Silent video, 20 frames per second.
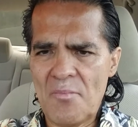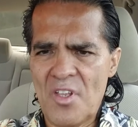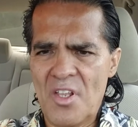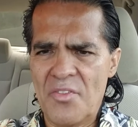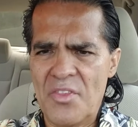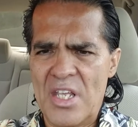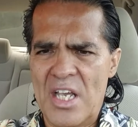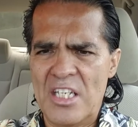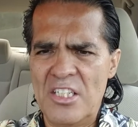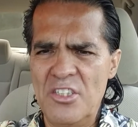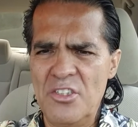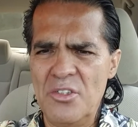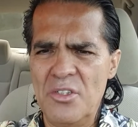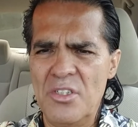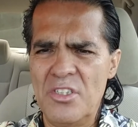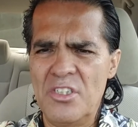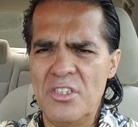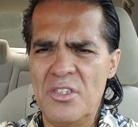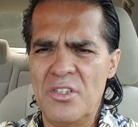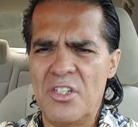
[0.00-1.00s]
that
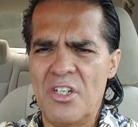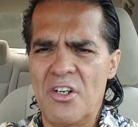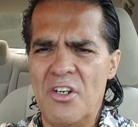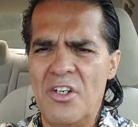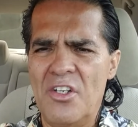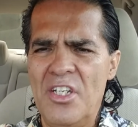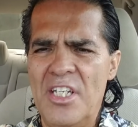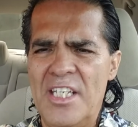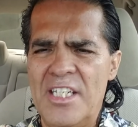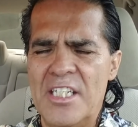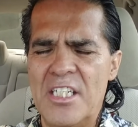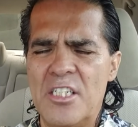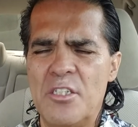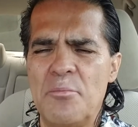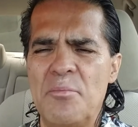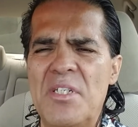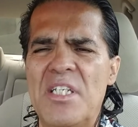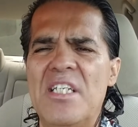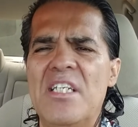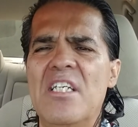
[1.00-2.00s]
there needed to
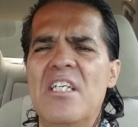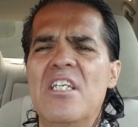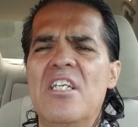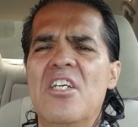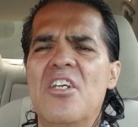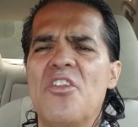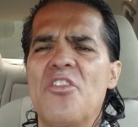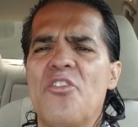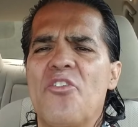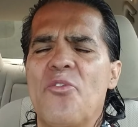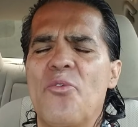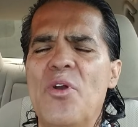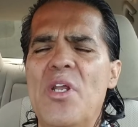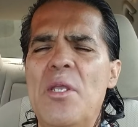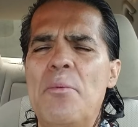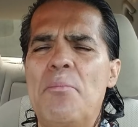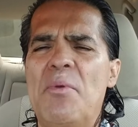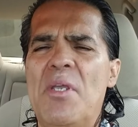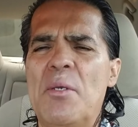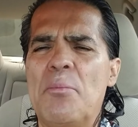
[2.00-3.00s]
be
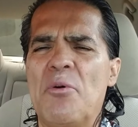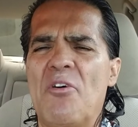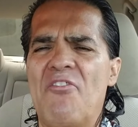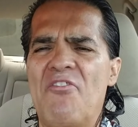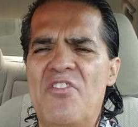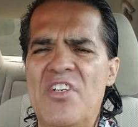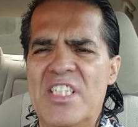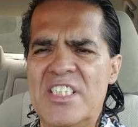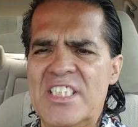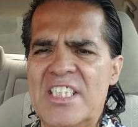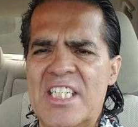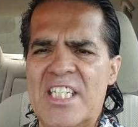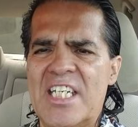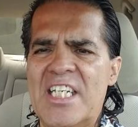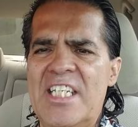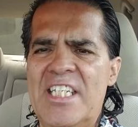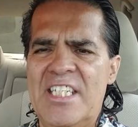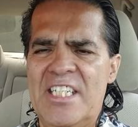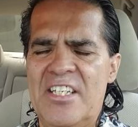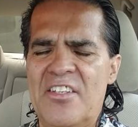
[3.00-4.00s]
3 people
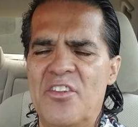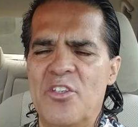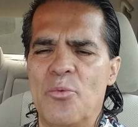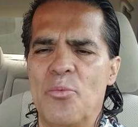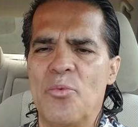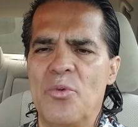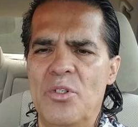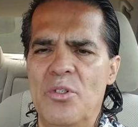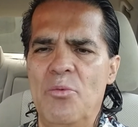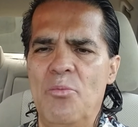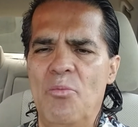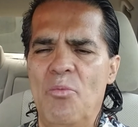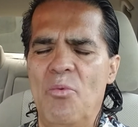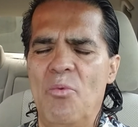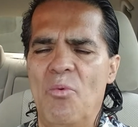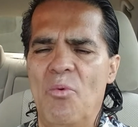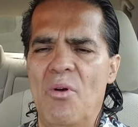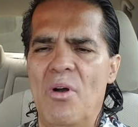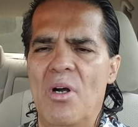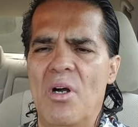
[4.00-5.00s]
physically in the
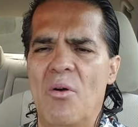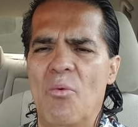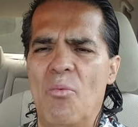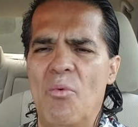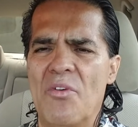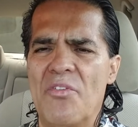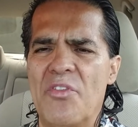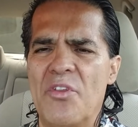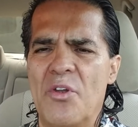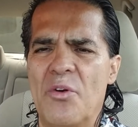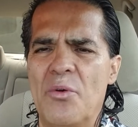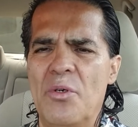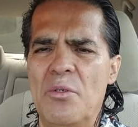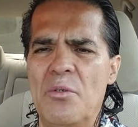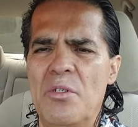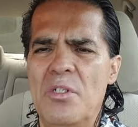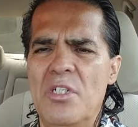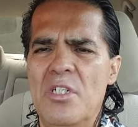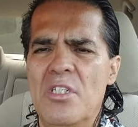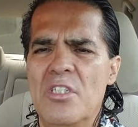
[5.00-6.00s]
room with the group,
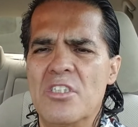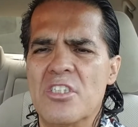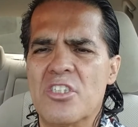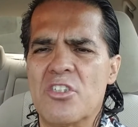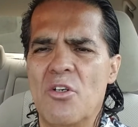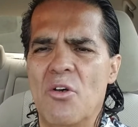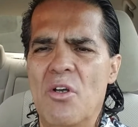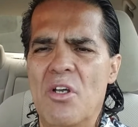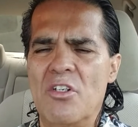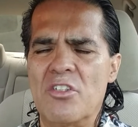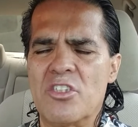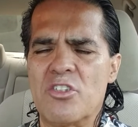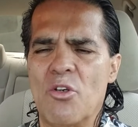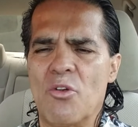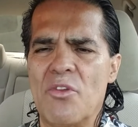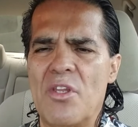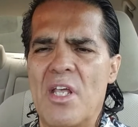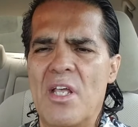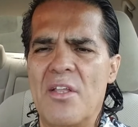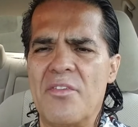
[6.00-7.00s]
so
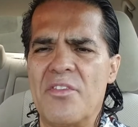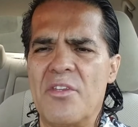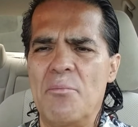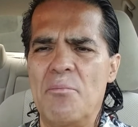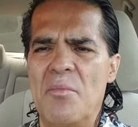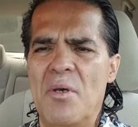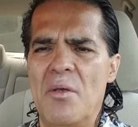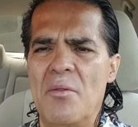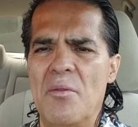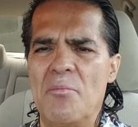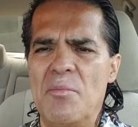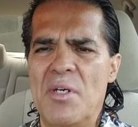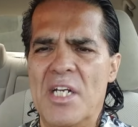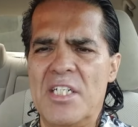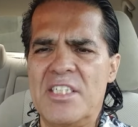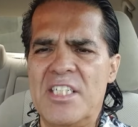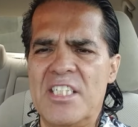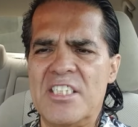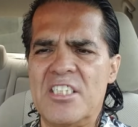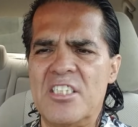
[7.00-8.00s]
that the
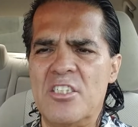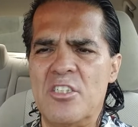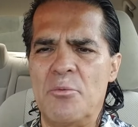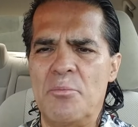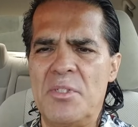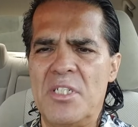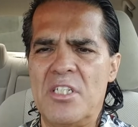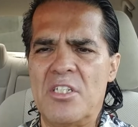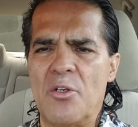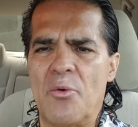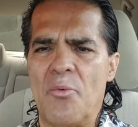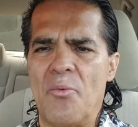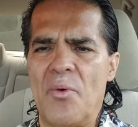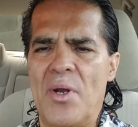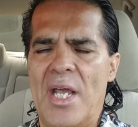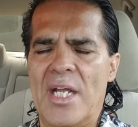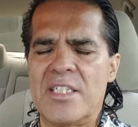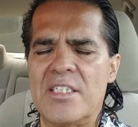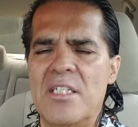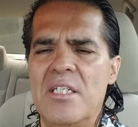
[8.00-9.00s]
meditation could be
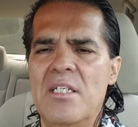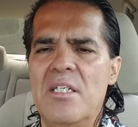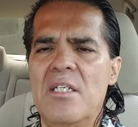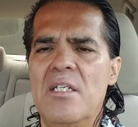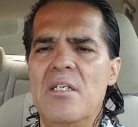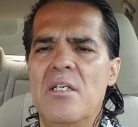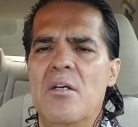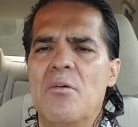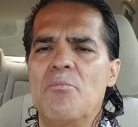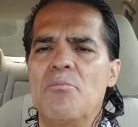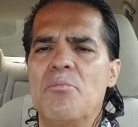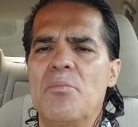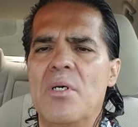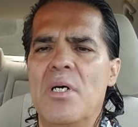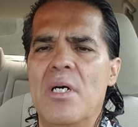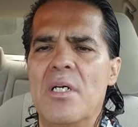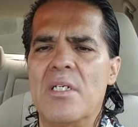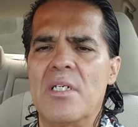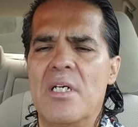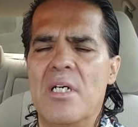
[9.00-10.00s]
correct.
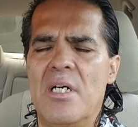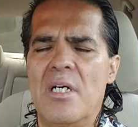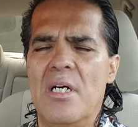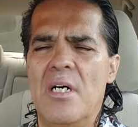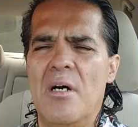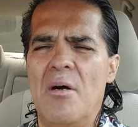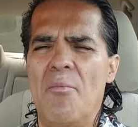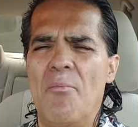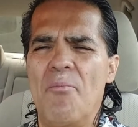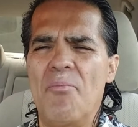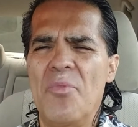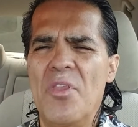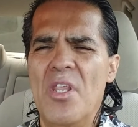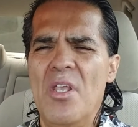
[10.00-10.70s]
But well,